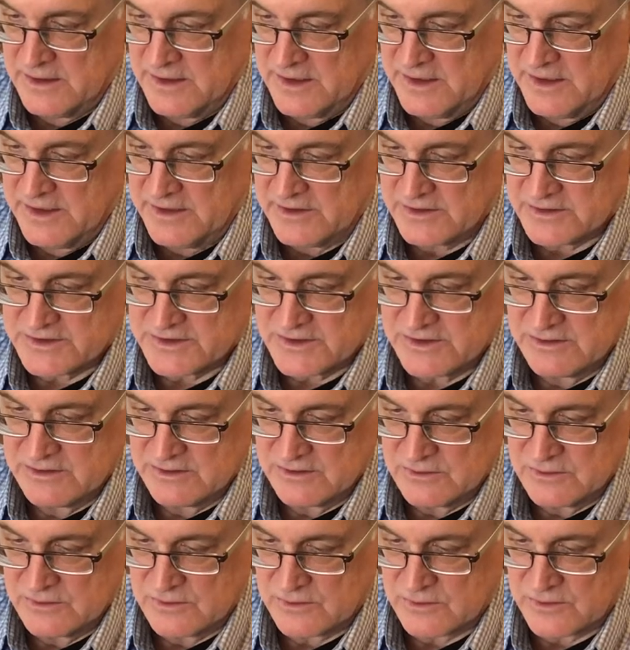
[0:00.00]
Here,
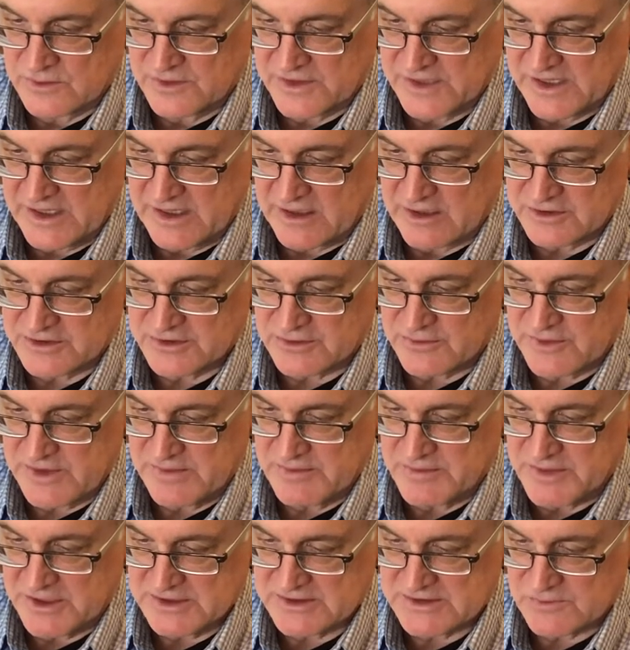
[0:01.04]
too, were the archery
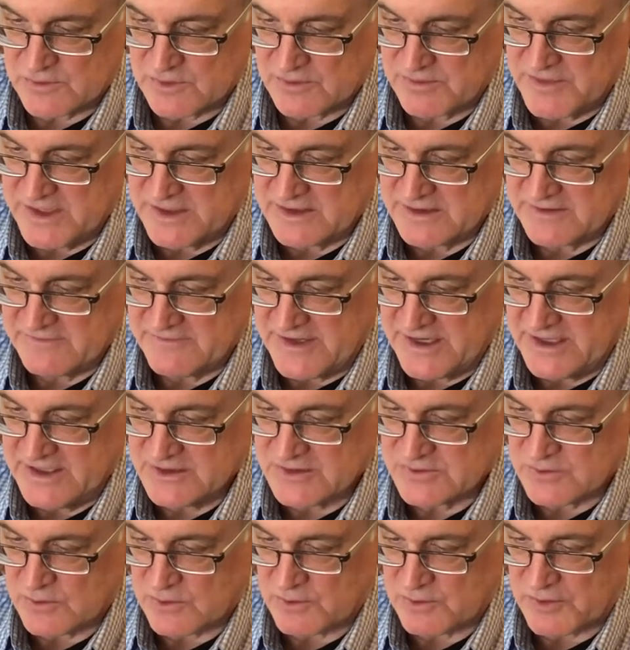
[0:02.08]
butts where men of
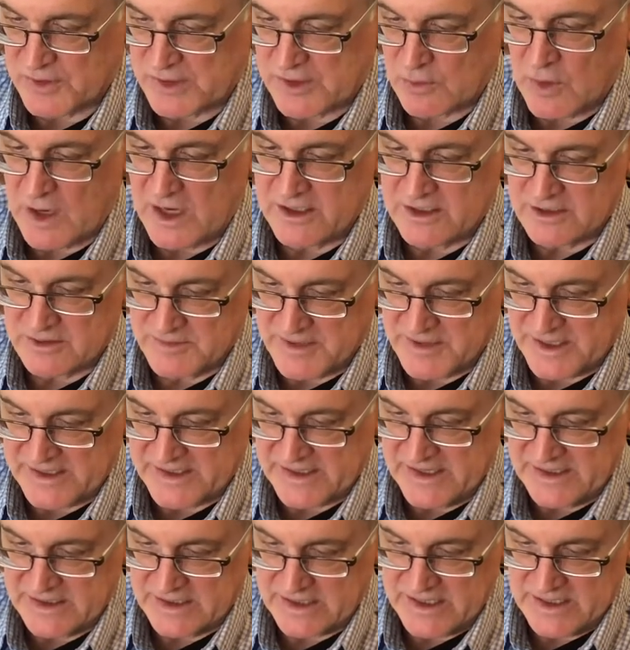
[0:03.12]
age were required by
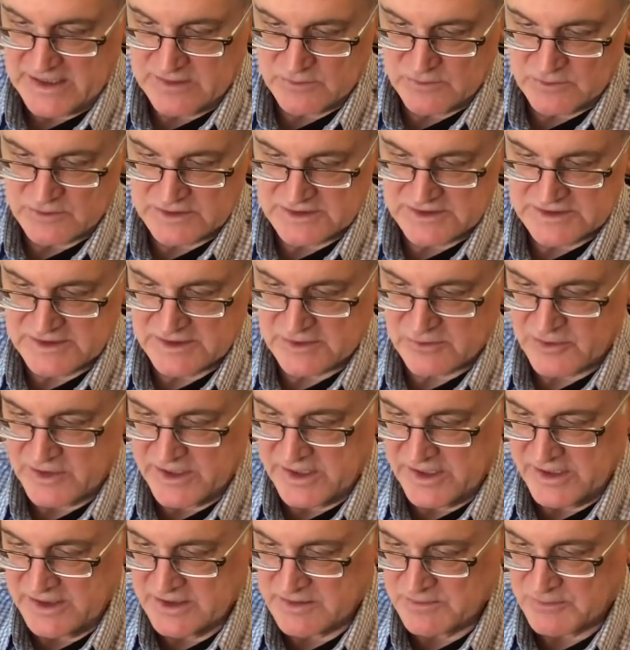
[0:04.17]
King Edward's
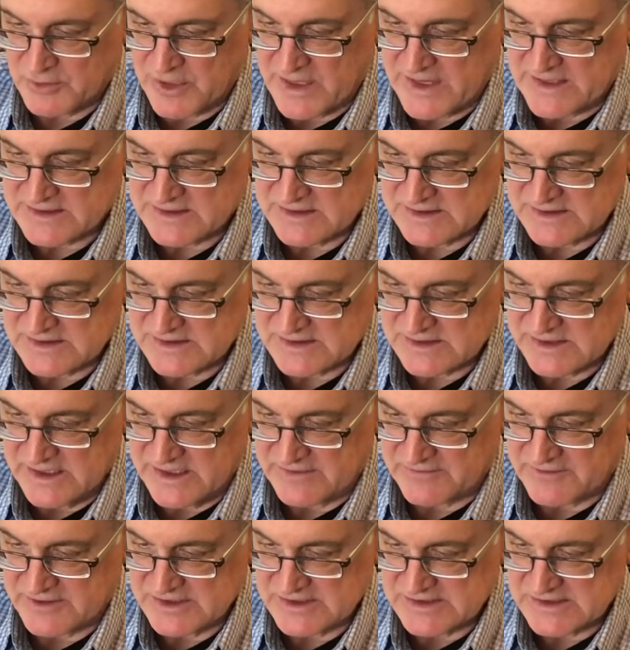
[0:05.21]
decree to practice
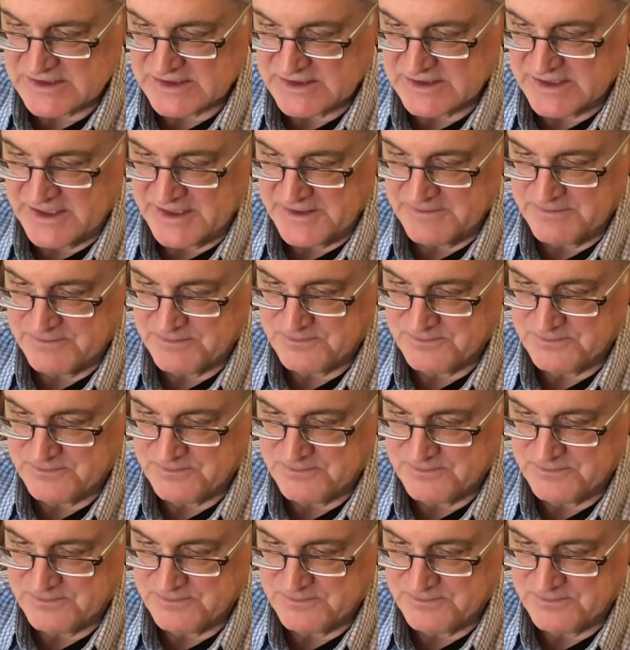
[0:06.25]
every Sunday.